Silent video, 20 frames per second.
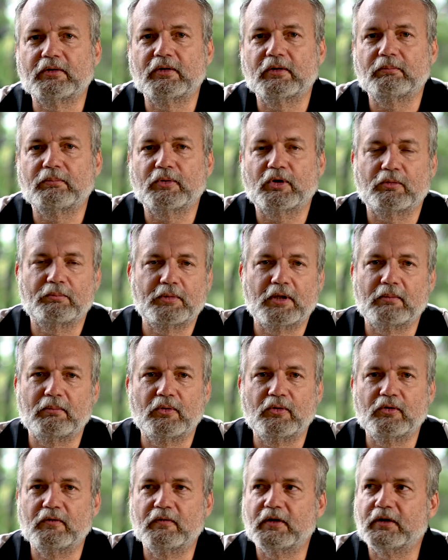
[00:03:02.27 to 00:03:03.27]
It could be a
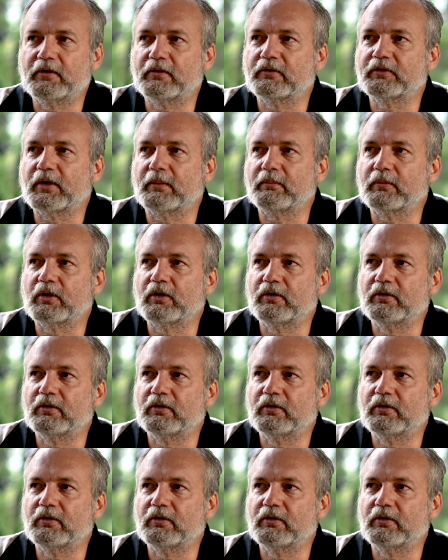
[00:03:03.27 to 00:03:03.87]
movie or something